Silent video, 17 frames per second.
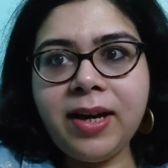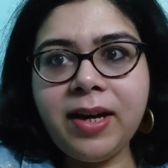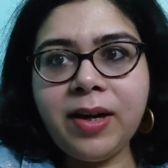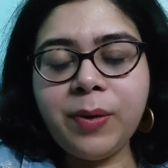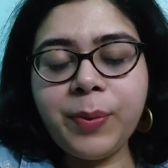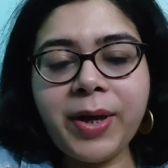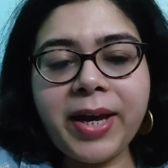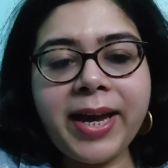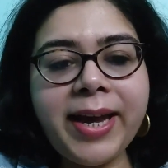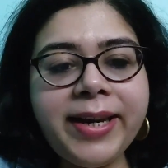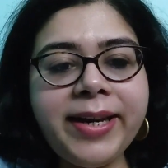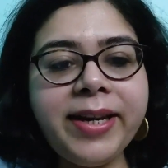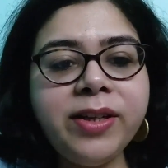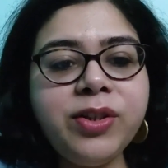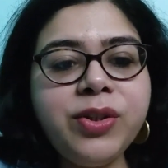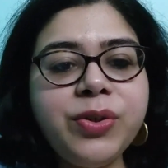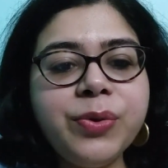We are
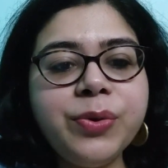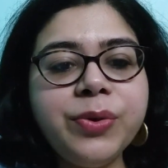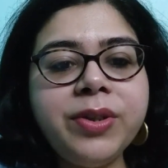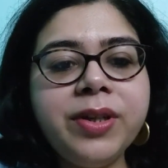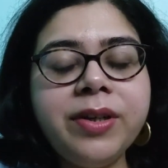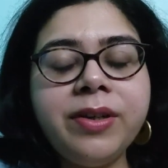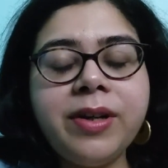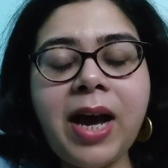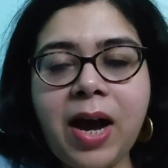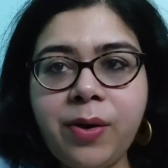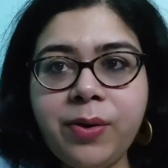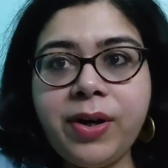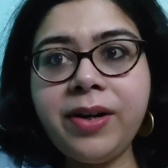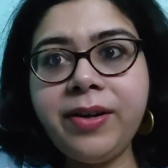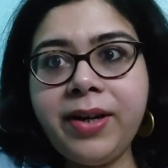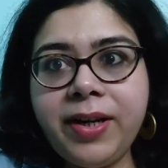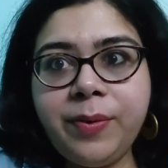heading to the
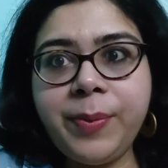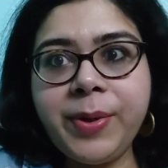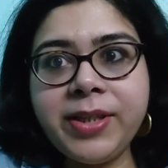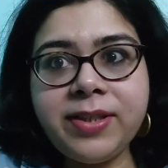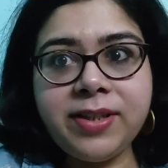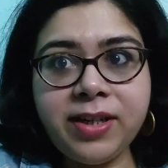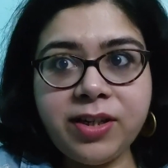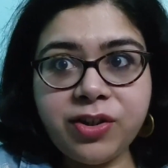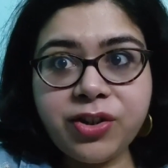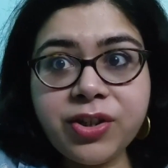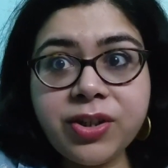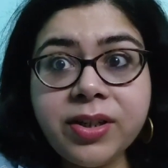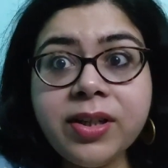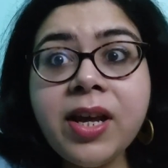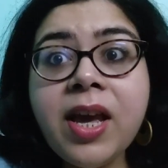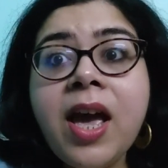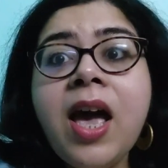Howrah railway
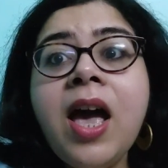station.